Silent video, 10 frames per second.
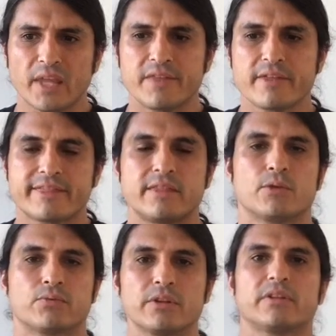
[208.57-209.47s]
And
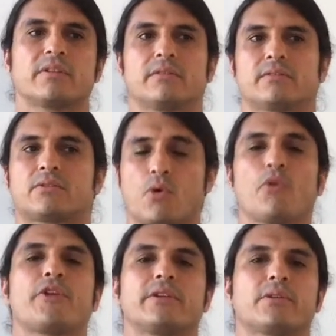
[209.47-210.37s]
the really
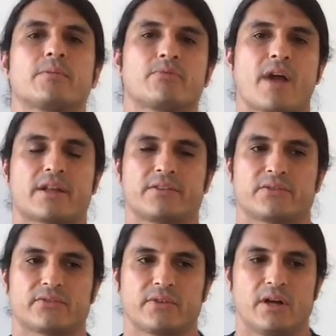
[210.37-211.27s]
cool thing you can
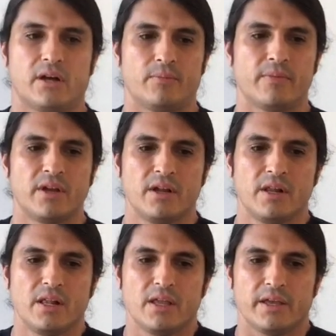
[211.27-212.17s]
practice
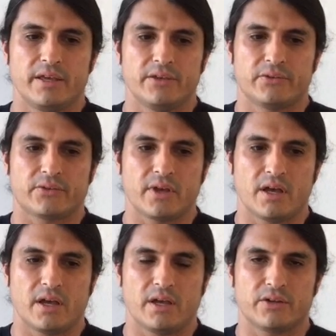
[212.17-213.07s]
is
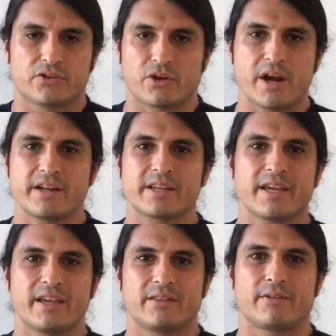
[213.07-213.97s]
trying to
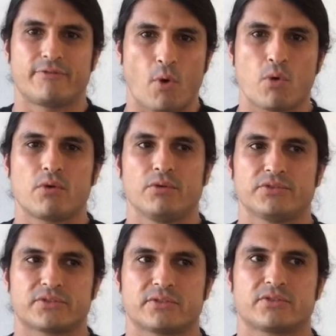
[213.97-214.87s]
get the
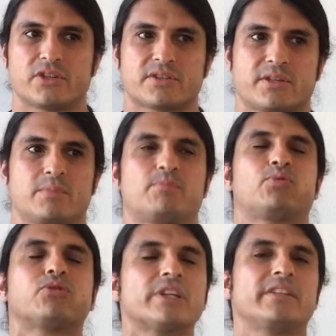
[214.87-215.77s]
vocals just
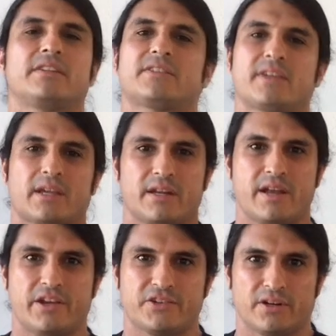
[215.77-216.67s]
completely second
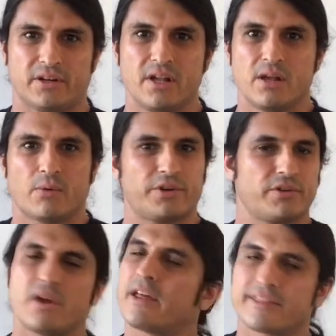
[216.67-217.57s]
nature, where you're
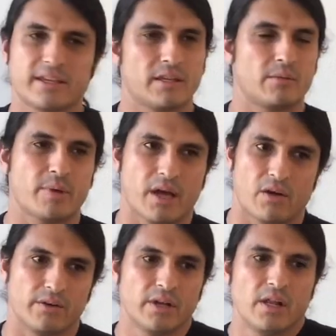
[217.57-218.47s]
not thinking
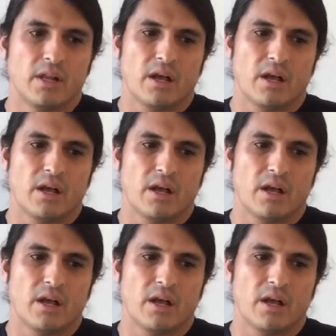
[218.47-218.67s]
about